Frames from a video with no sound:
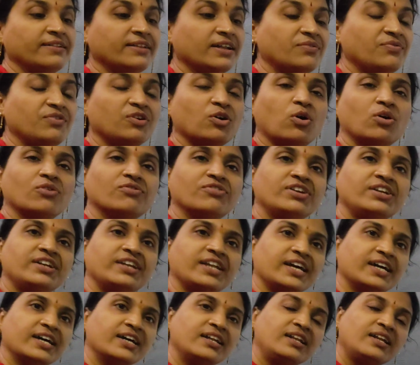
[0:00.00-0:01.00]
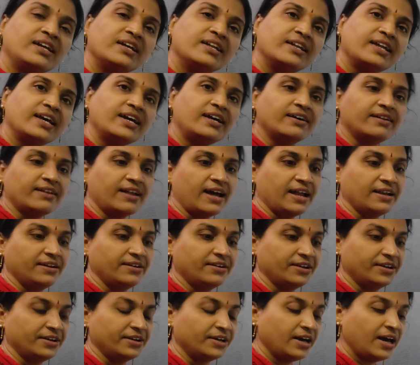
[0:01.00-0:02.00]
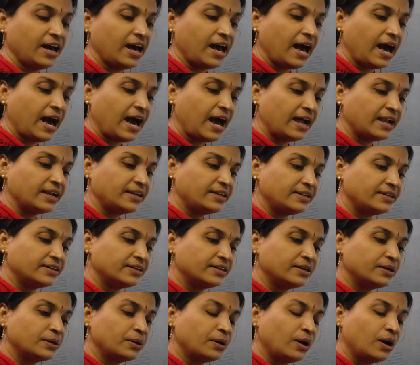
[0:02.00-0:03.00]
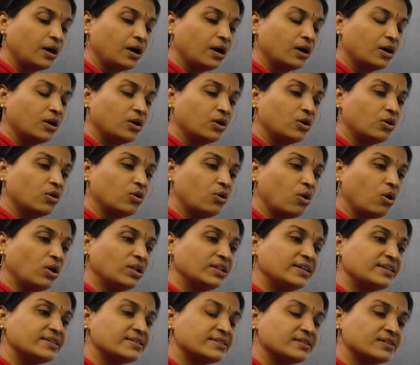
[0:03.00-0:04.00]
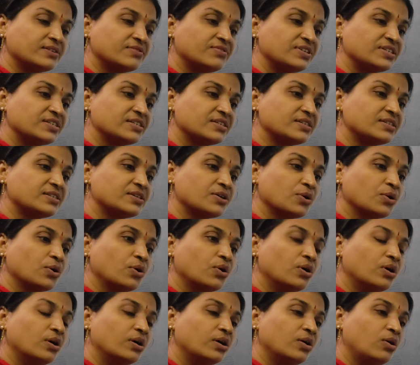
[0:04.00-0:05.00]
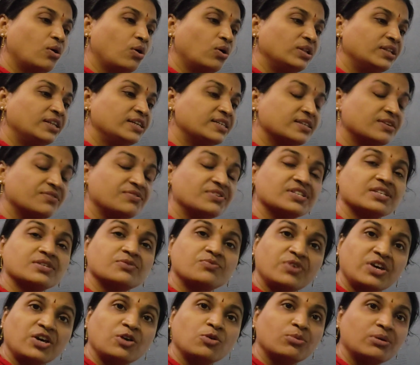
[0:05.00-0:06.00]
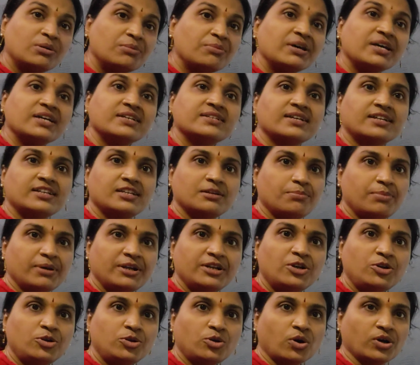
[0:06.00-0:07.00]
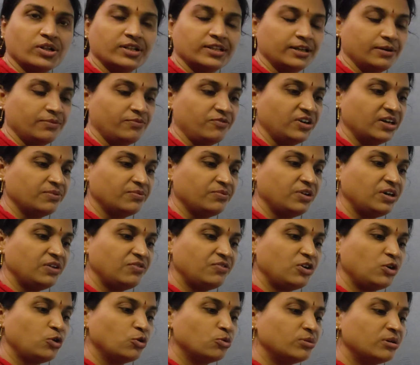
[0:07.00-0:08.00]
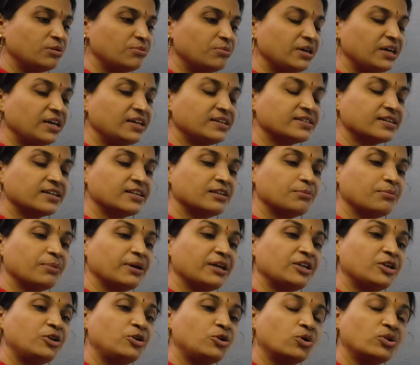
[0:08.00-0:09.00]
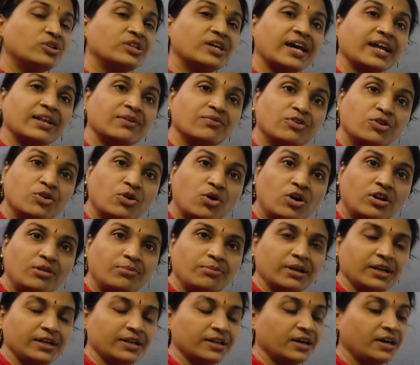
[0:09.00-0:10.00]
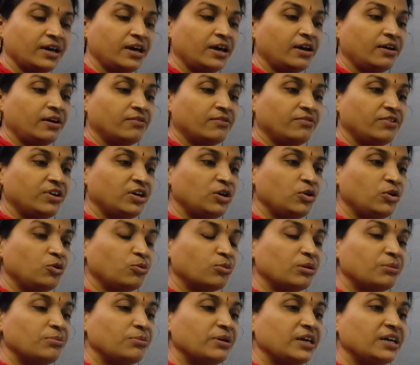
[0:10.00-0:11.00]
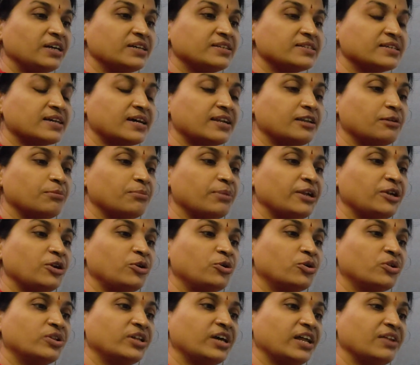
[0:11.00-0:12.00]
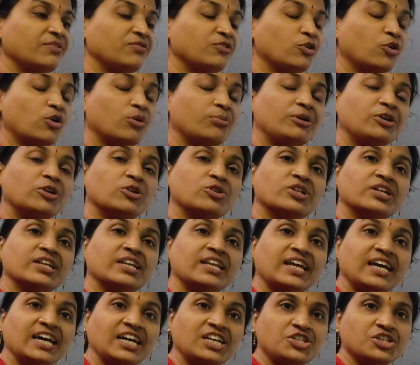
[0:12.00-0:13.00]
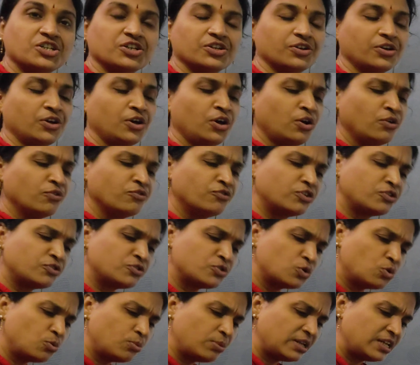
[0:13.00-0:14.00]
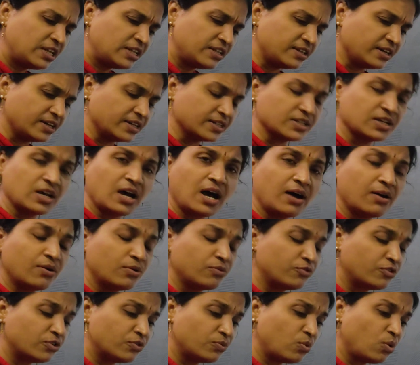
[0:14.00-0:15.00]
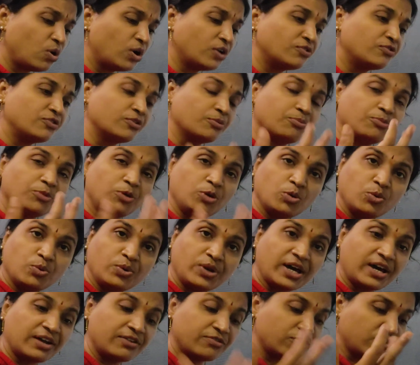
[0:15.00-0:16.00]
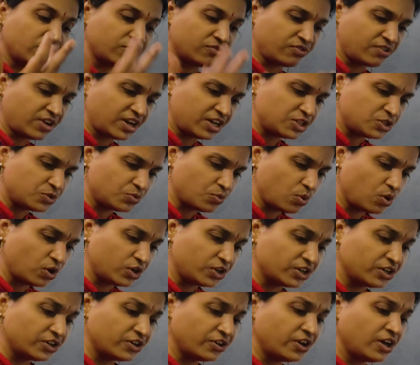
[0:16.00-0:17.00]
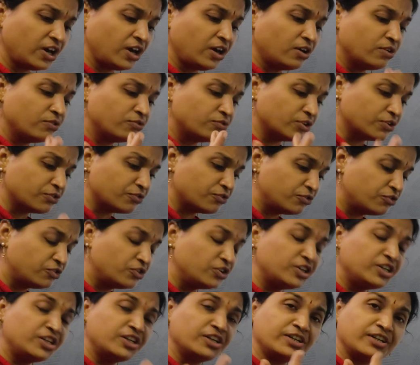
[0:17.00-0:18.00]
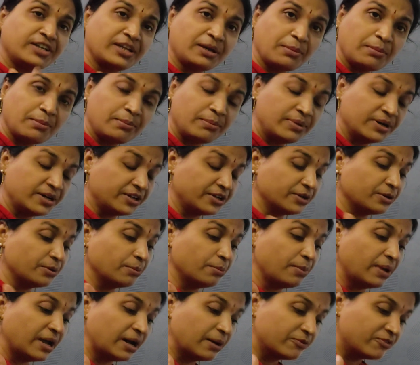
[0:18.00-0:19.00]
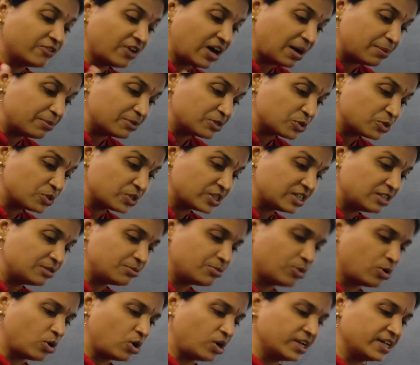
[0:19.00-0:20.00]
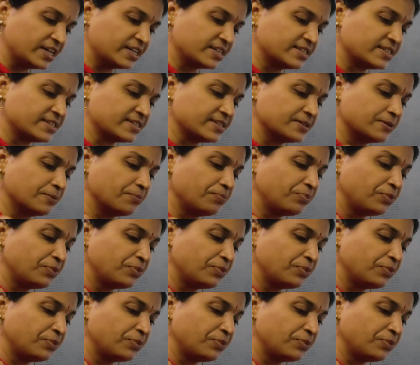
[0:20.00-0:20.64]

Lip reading: that we often take granted. And all these services we human beings are dependent on them. We human beings are dependent on the environment. We human beings are dependent on the environment, on the nature, for so many things. For what? For pure air, for fresh water, for food, timber, pharmaceutical products,